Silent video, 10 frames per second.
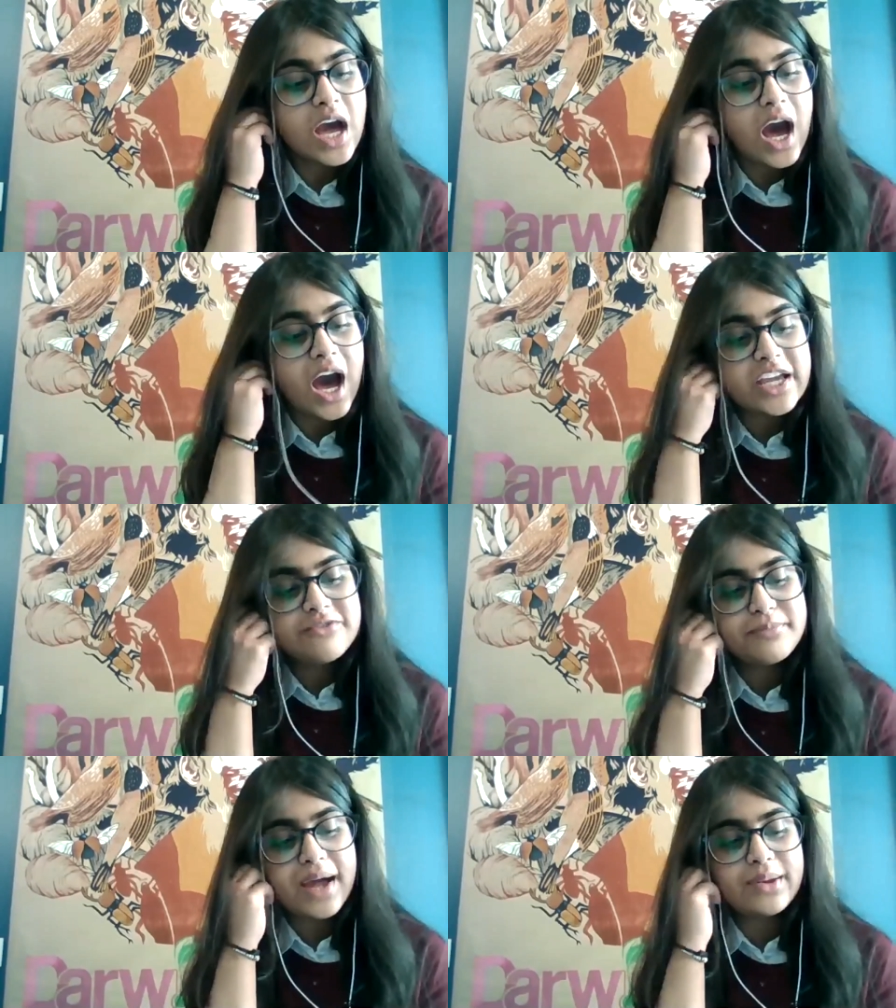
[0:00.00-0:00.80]
Hive
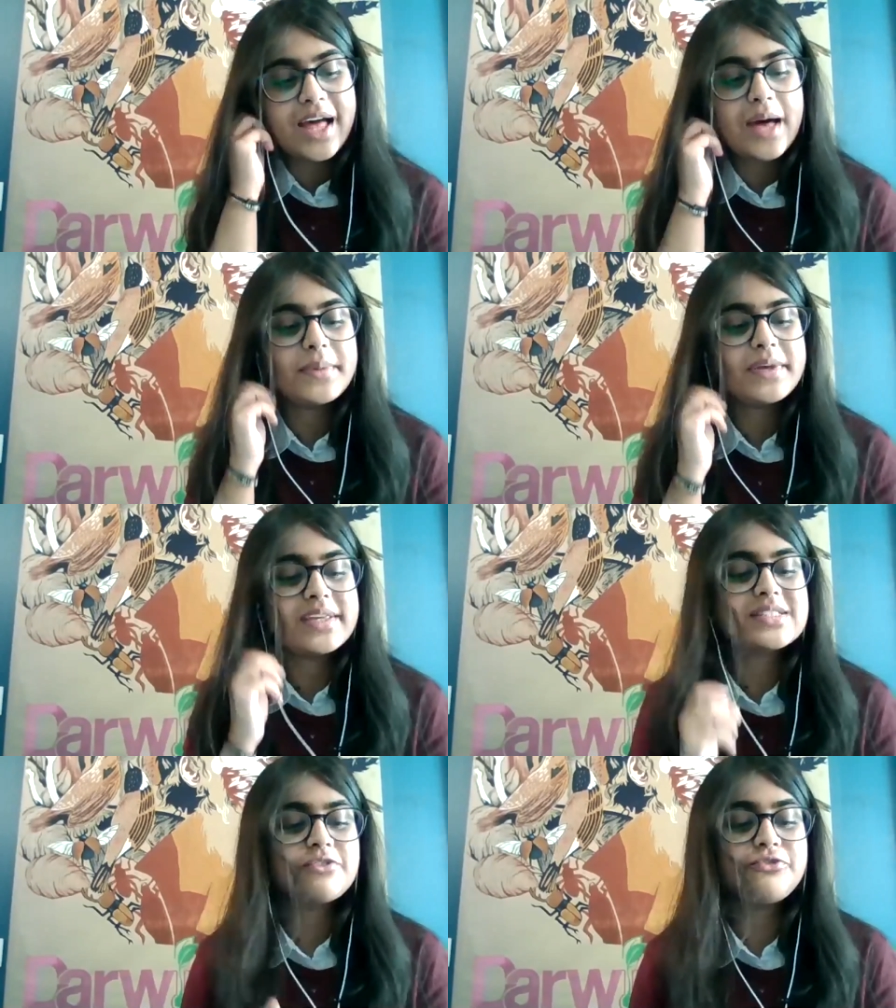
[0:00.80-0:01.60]
Biolab
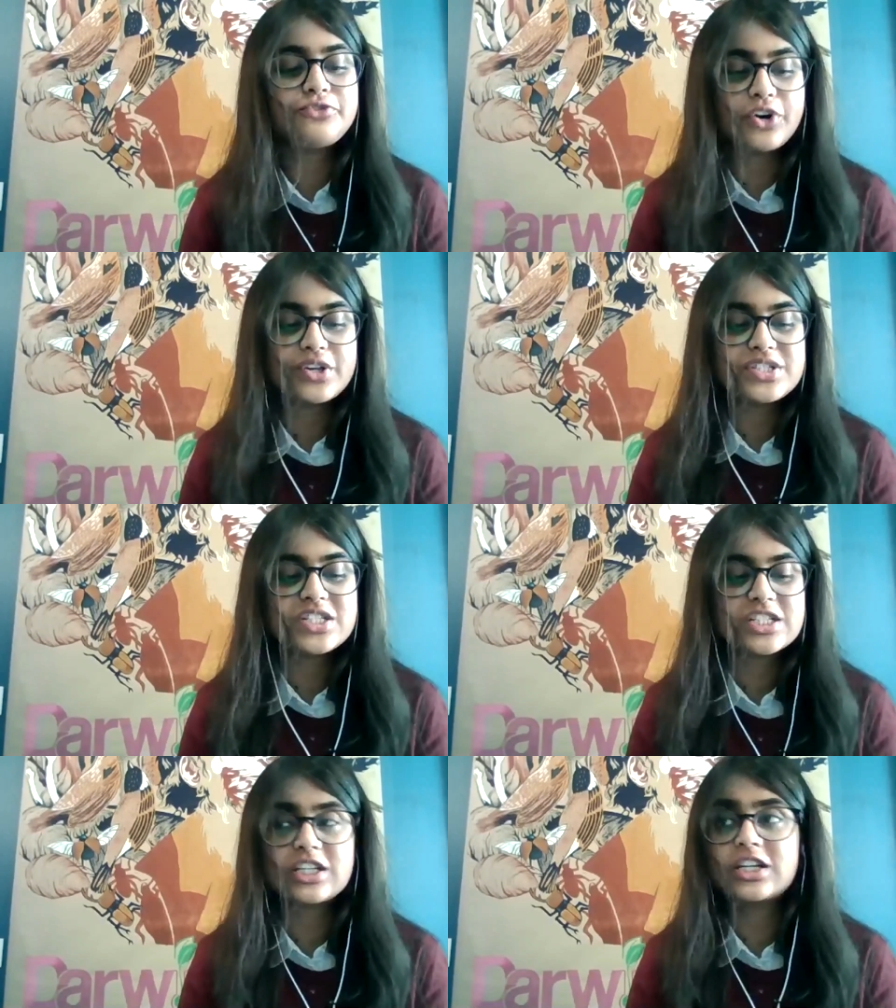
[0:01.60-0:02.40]
is the first
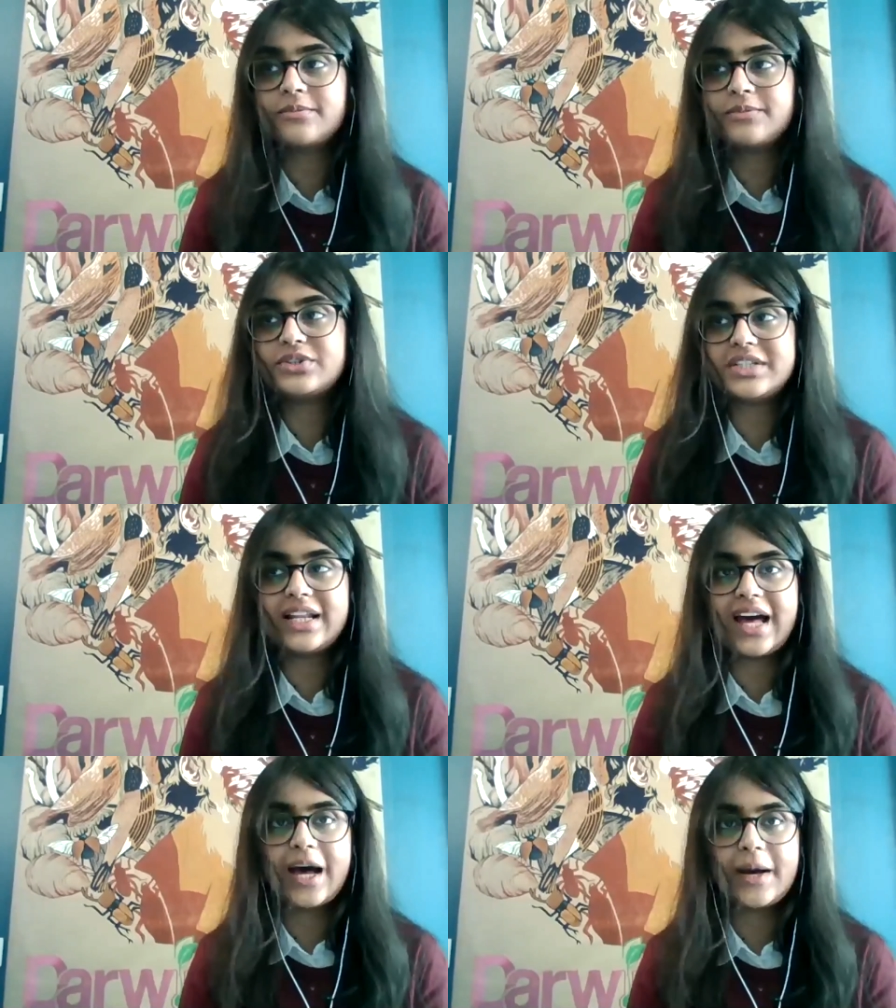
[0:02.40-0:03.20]
community
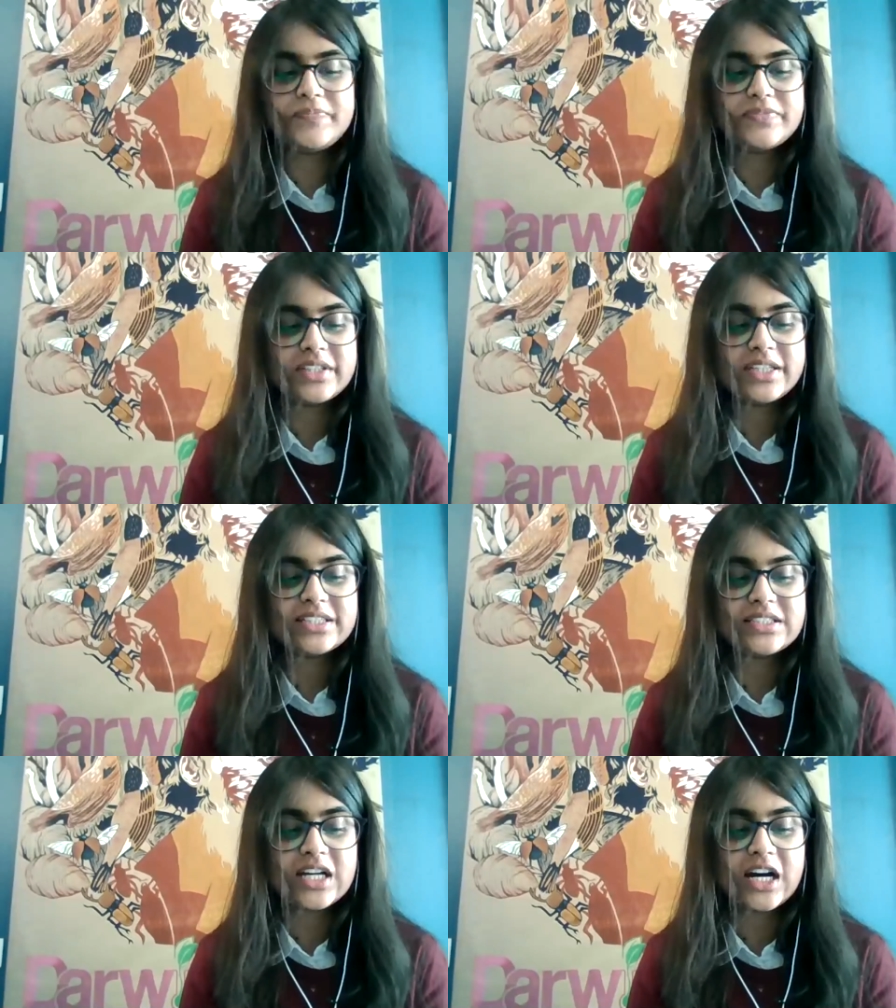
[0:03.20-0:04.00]
lab
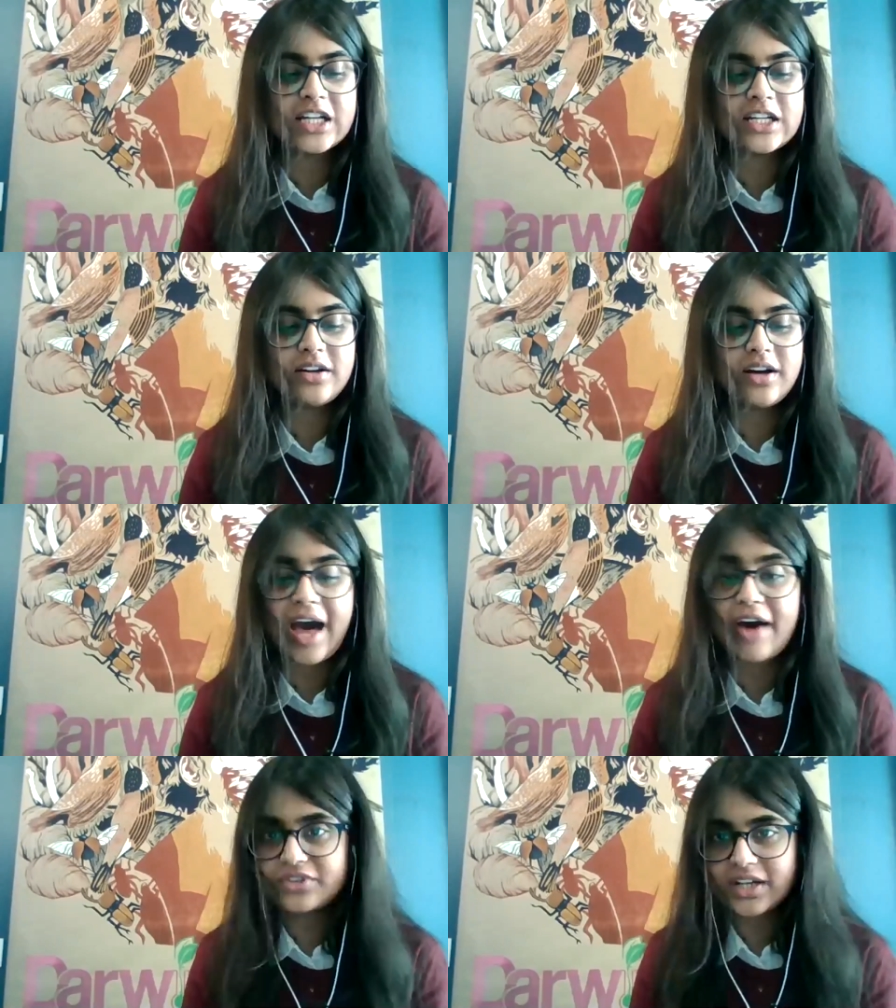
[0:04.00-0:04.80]
in Ghana,
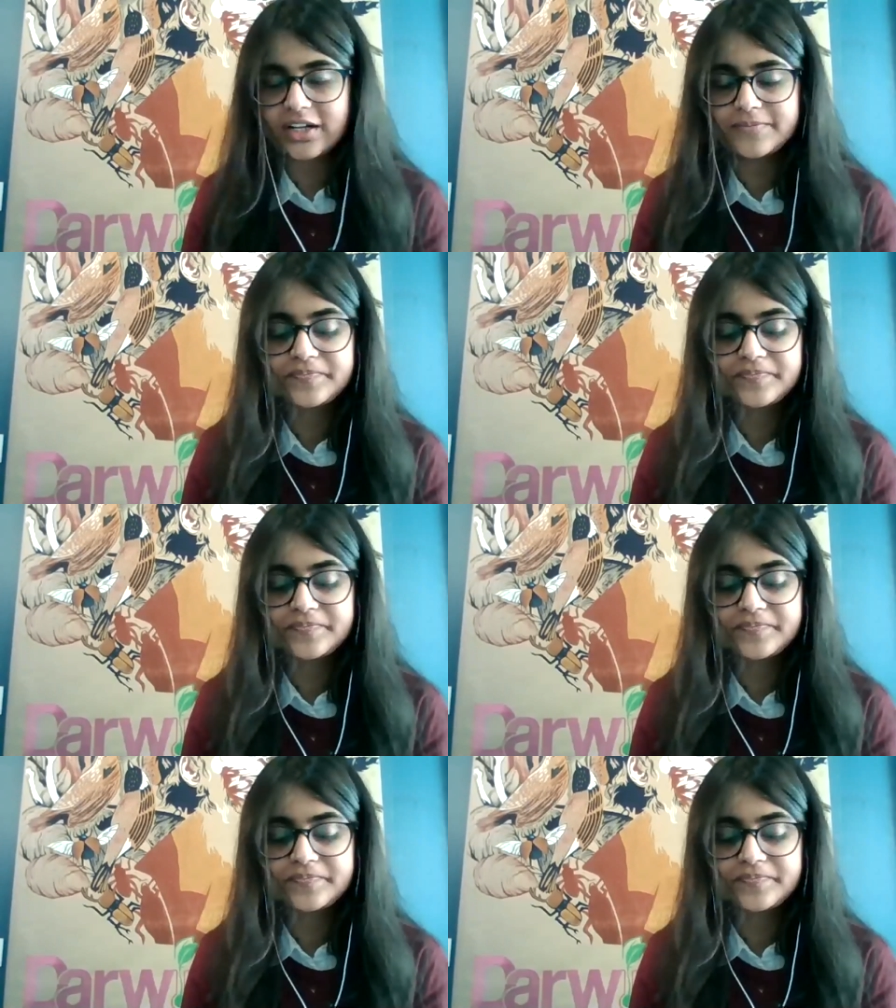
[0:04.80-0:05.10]
Africa,